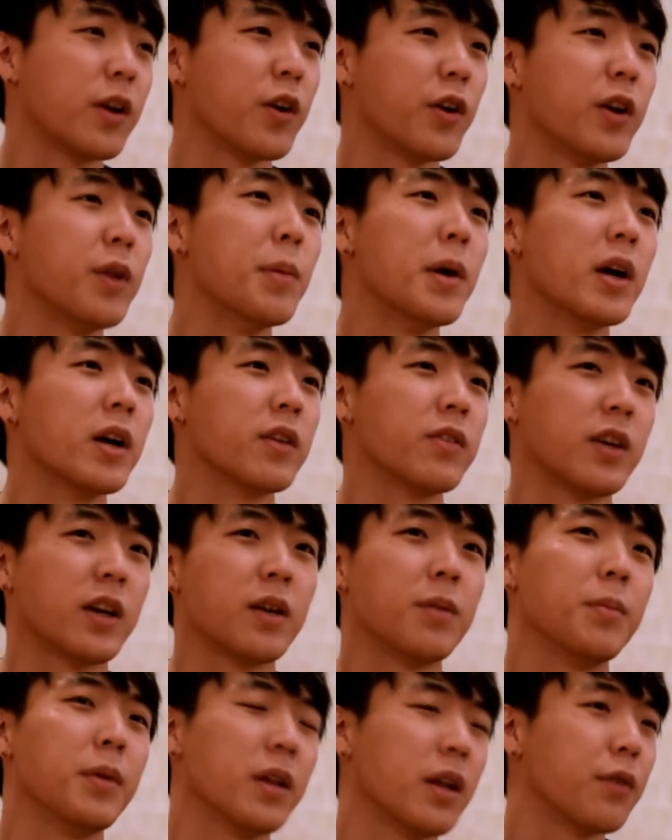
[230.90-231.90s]
Korean Americans, I
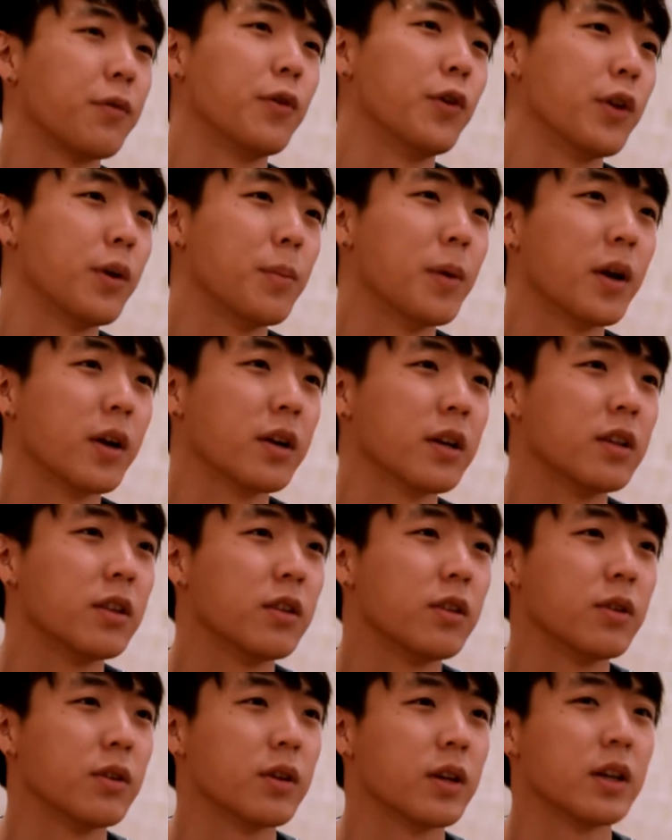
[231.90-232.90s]
can be like fully American
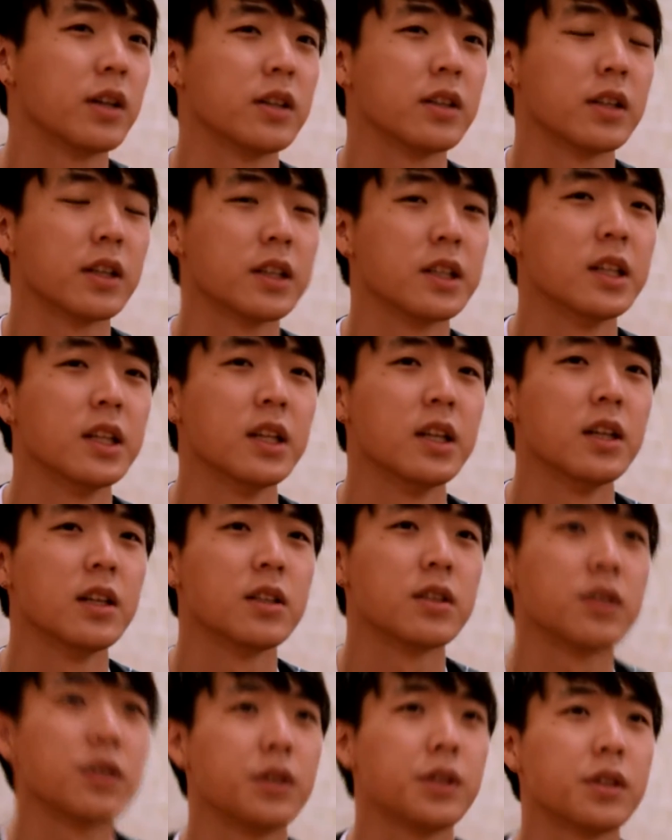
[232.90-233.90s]
too, kind of thing.
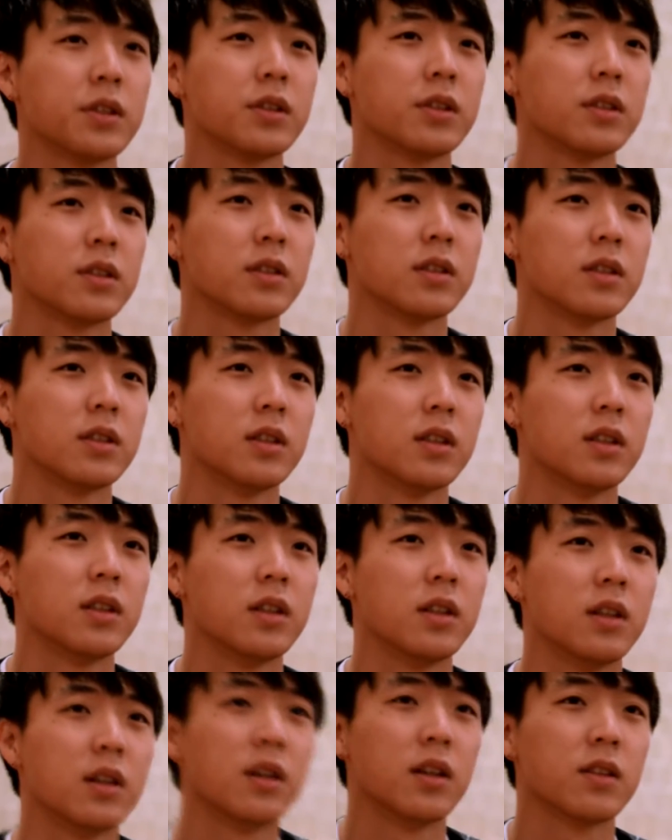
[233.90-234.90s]
So it's
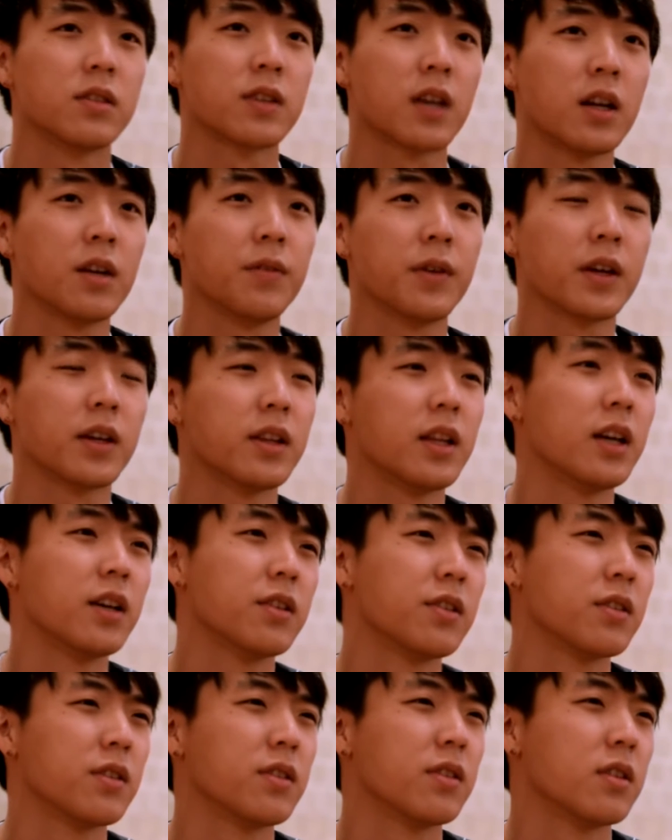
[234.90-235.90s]
kind of like a
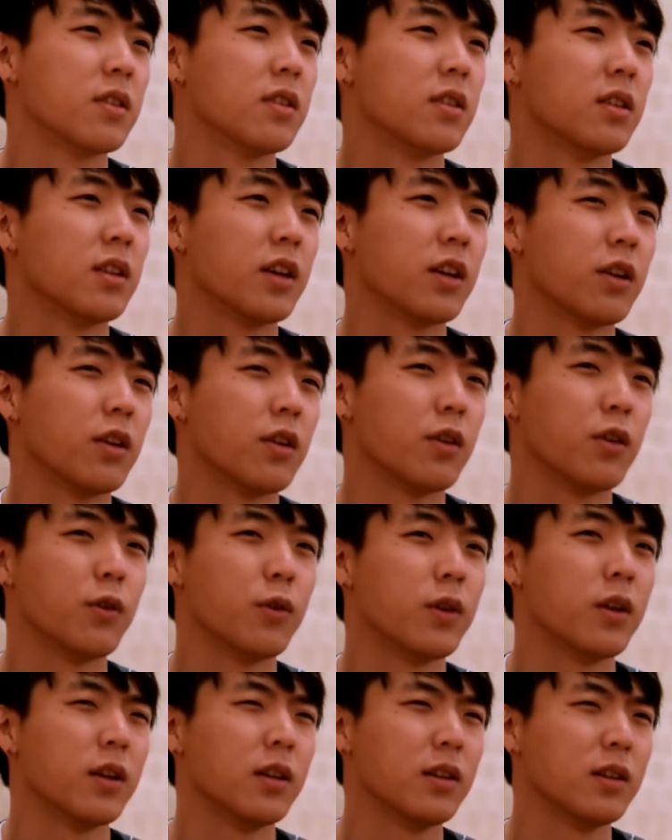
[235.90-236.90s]
nice like
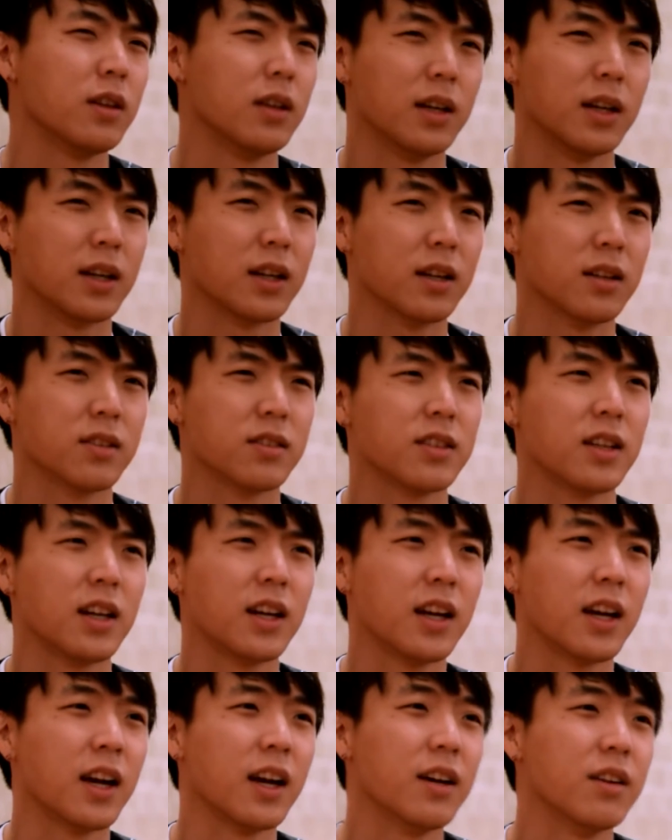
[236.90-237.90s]
utility, I guess, that
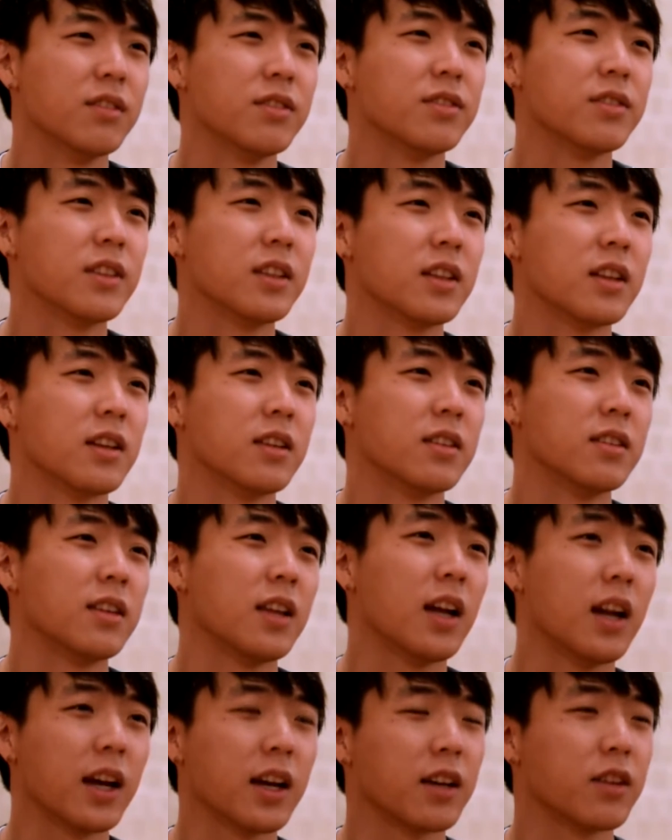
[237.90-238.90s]
I have, because
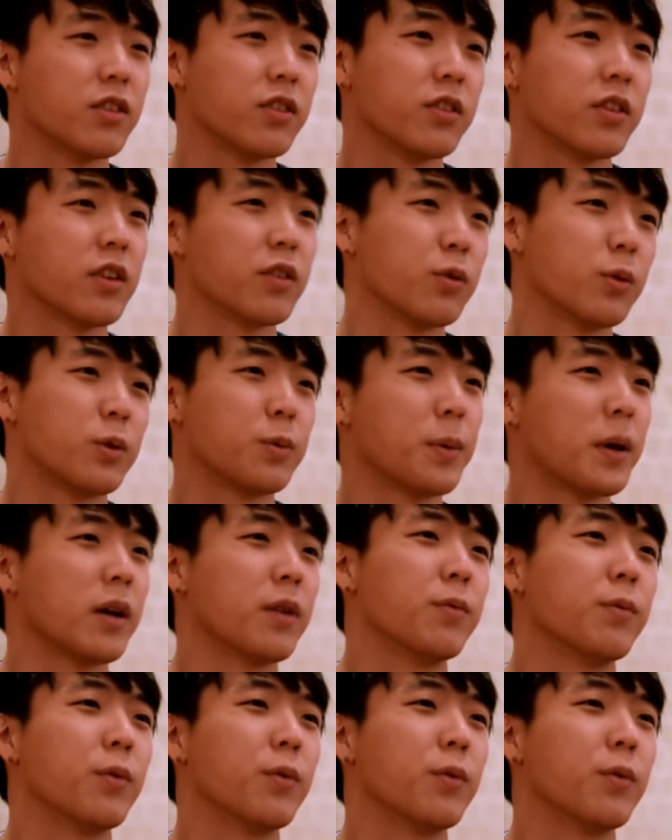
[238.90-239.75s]
that I can just like switch back and